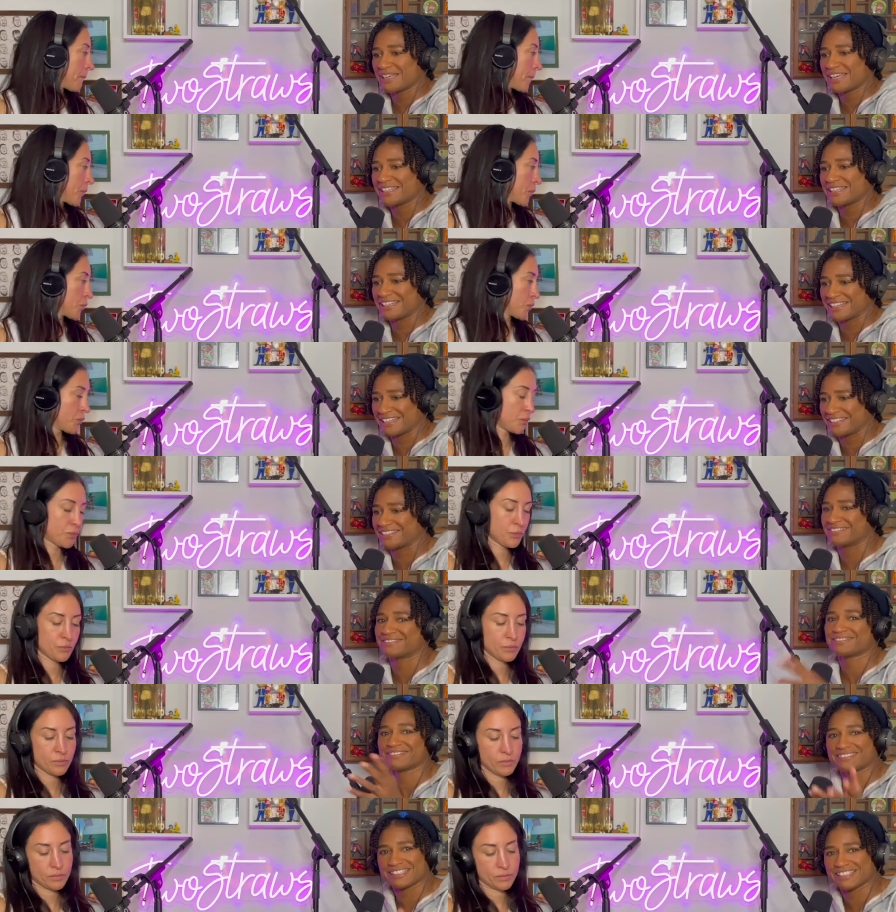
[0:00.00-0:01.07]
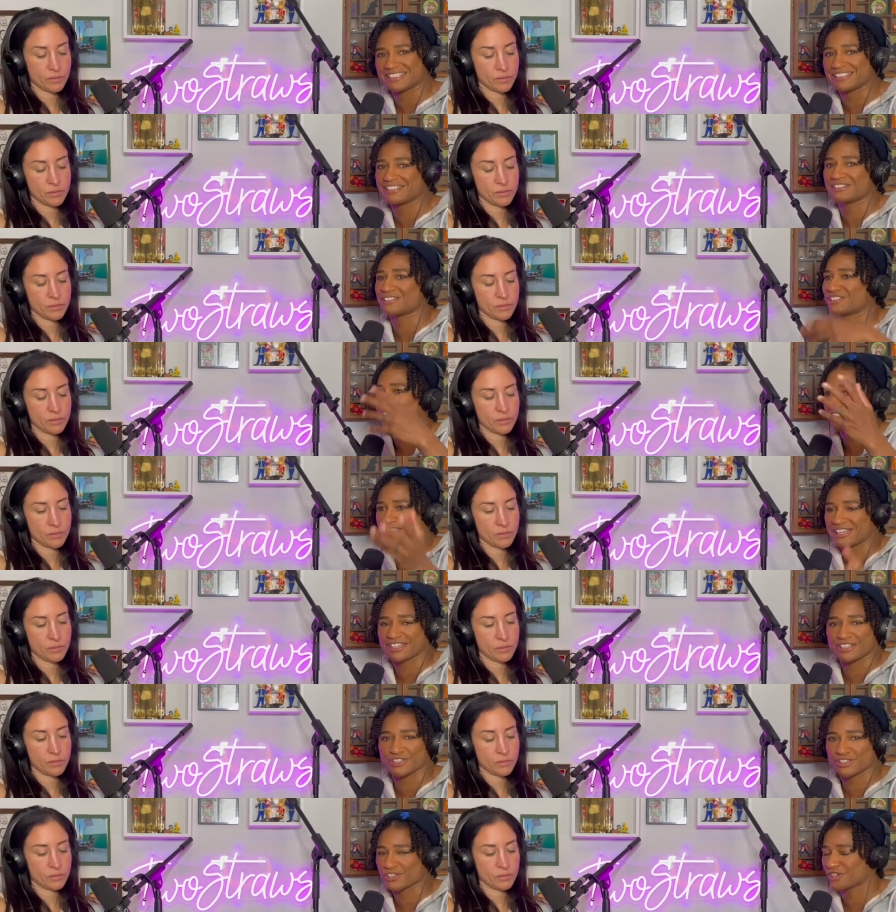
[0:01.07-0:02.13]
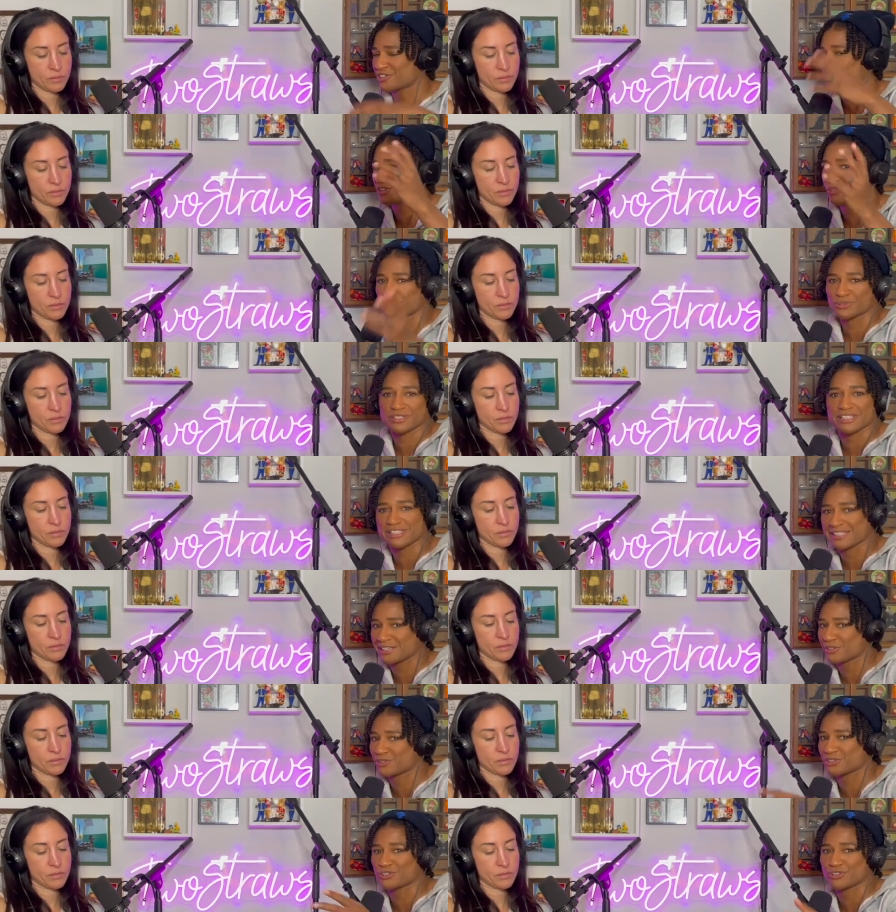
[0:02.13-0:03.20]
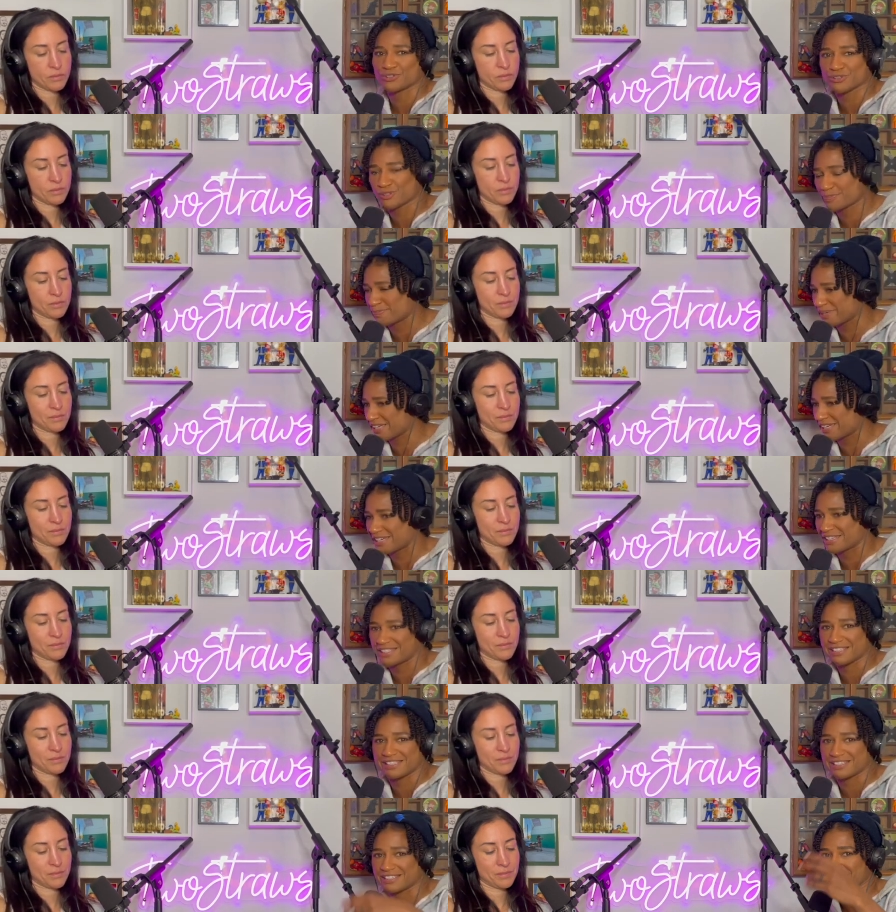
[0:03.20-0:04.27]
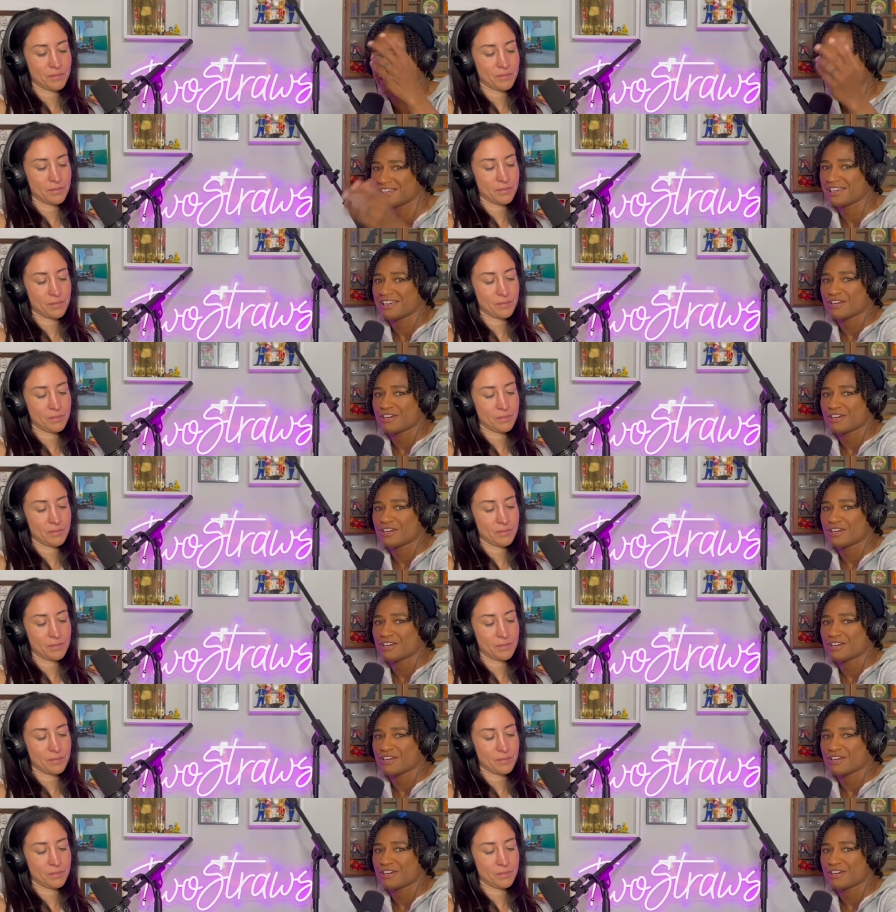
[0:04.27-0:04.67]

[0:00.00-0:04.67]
Speaker 1: and then he just kind of started doing the secret juice bits and